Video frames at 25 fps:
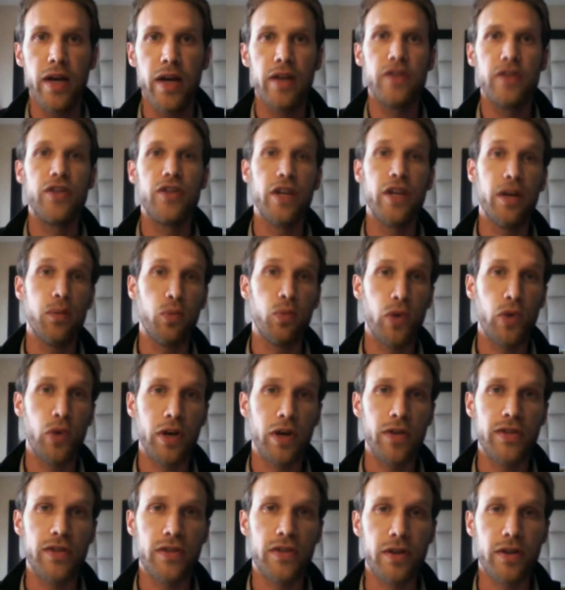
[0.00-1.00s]
Jim will
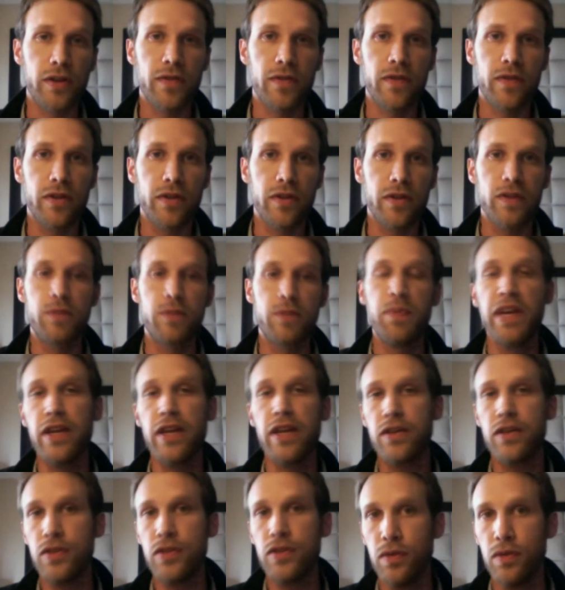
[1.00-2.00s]
speak
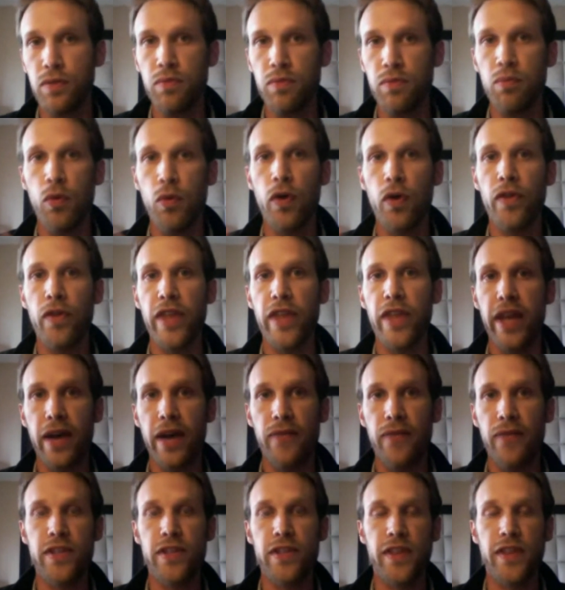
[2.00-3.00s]
to more of the
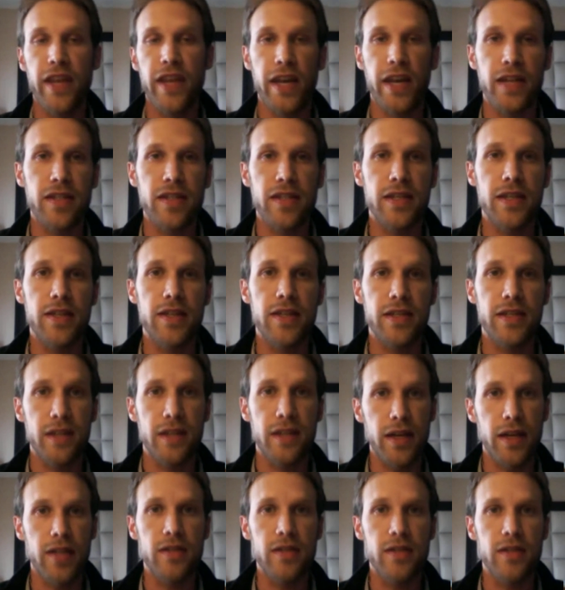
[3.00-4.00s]
efforts that the
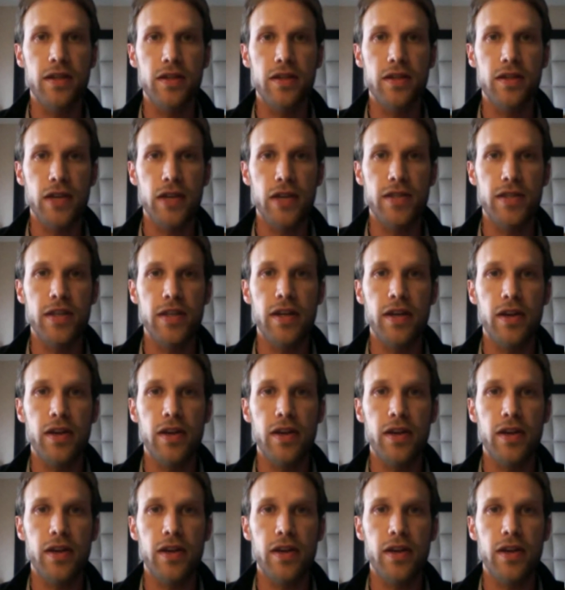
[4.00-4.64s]
NCC is addressing in